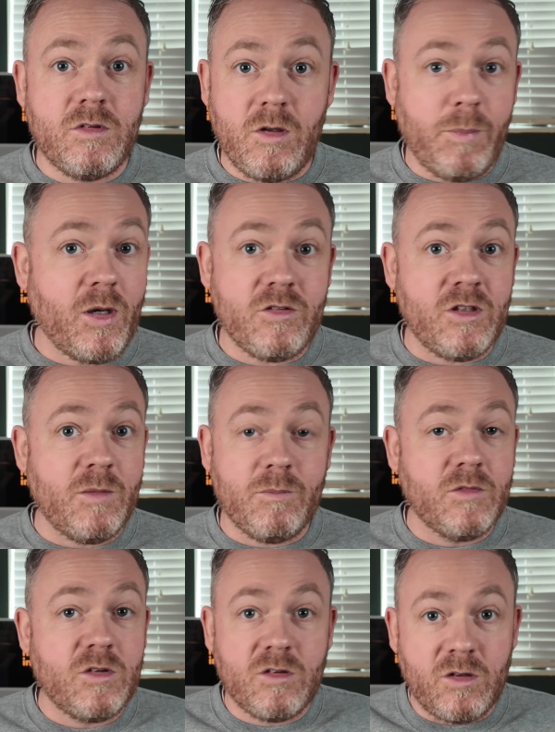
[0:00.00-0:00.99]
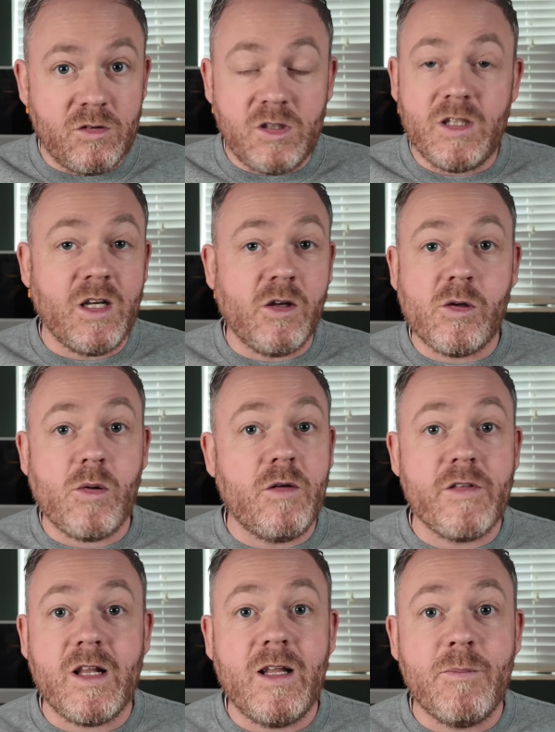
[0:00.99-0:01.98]
deposit so that you don't go
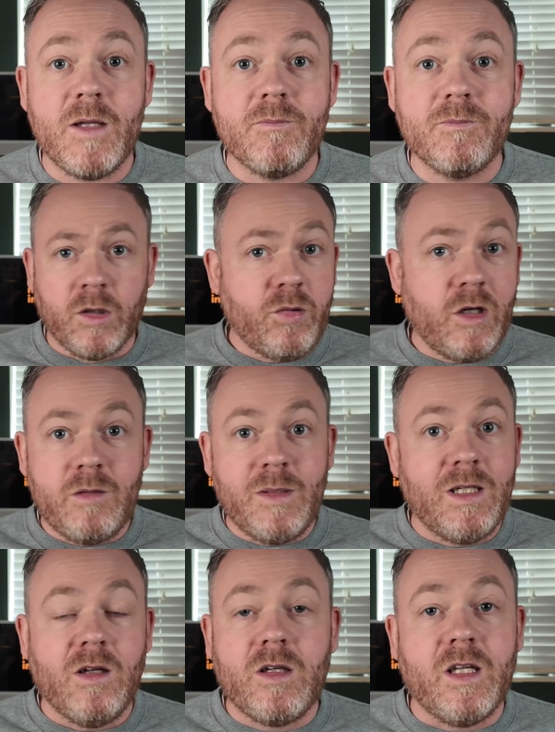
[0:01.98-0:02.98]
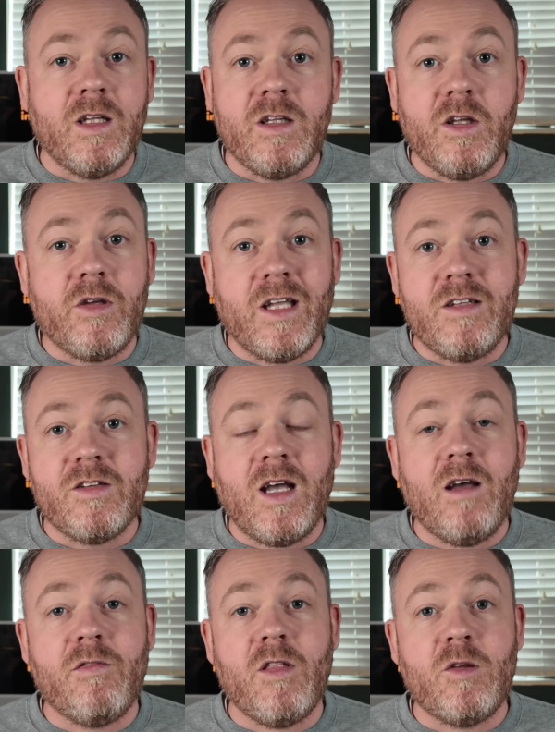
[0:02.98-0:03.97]
over the limit. We're incredibly lucky in the UK to
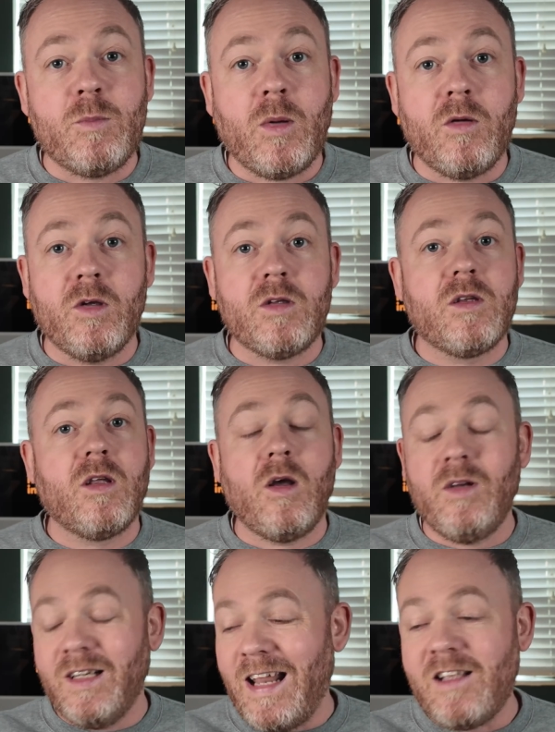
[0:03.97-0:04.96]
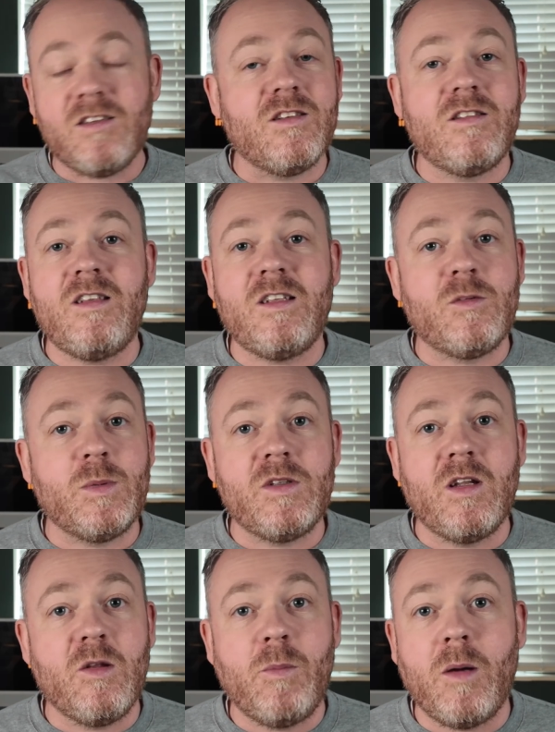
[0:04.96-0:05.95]
have this product. Only less than
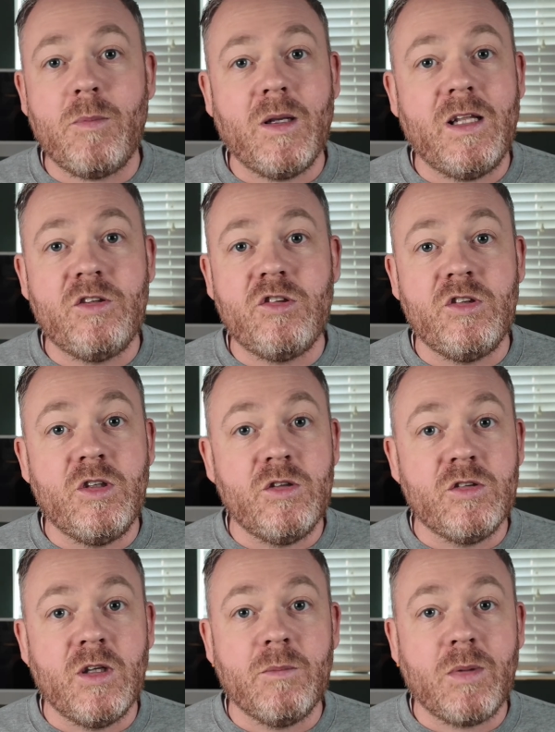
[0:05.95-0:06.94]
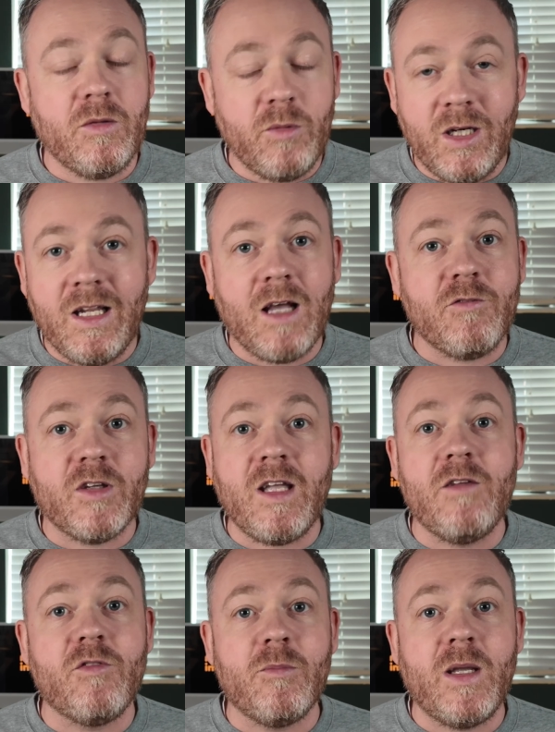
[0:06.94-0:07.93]
6% of the population use it, but I really
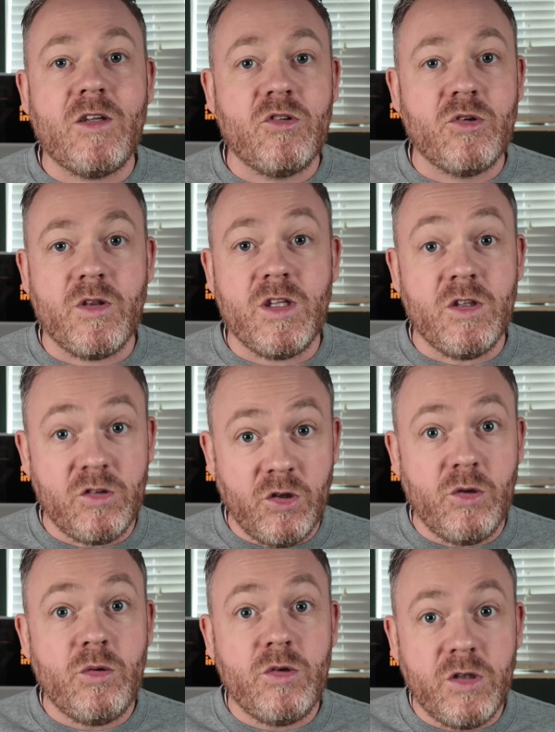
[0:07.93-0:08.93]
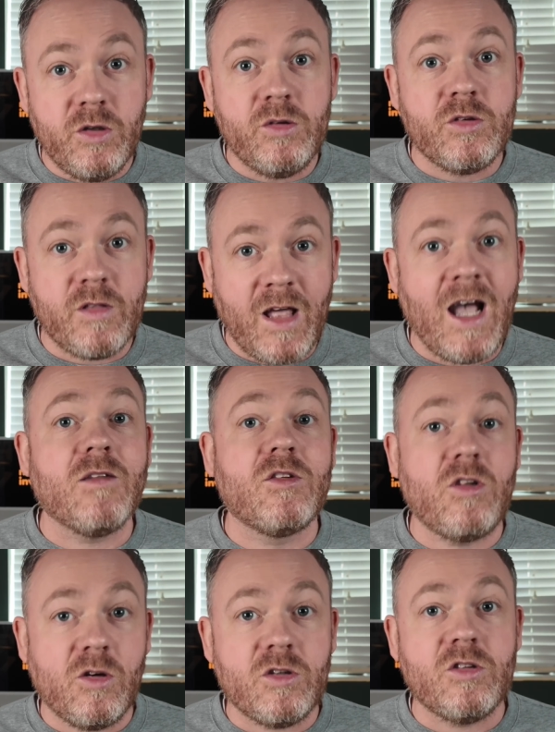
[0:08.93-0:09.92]
advocate for making sure that you do use that
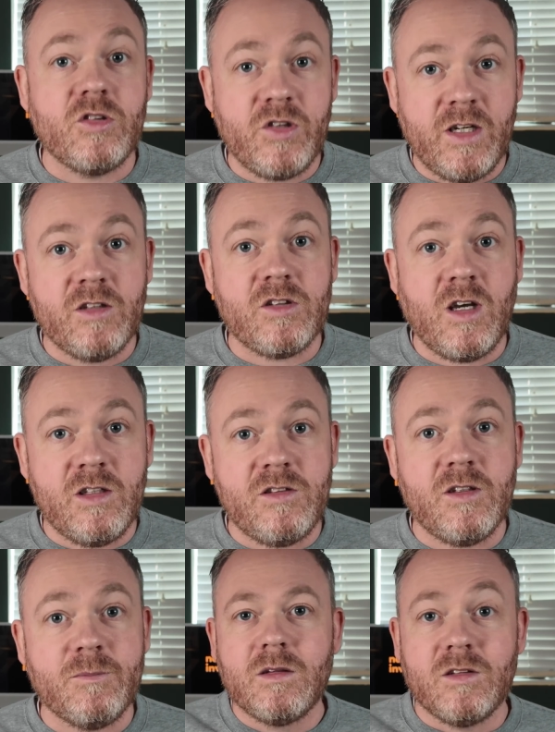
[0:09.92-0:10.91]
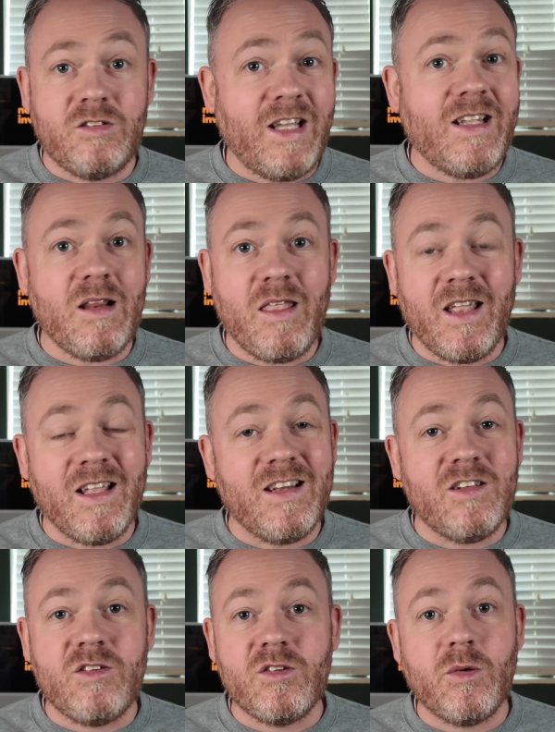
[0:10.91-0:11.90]
stocks and shares ISA. The second thing, and
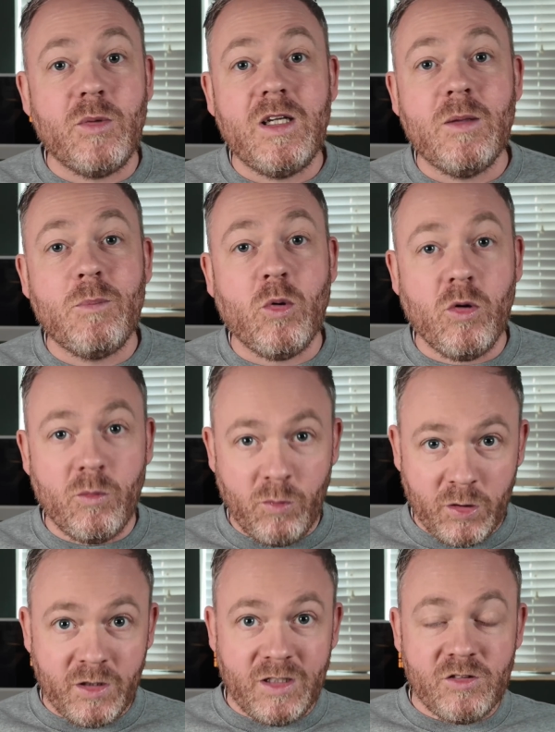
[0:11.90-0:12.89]
this is a really important one,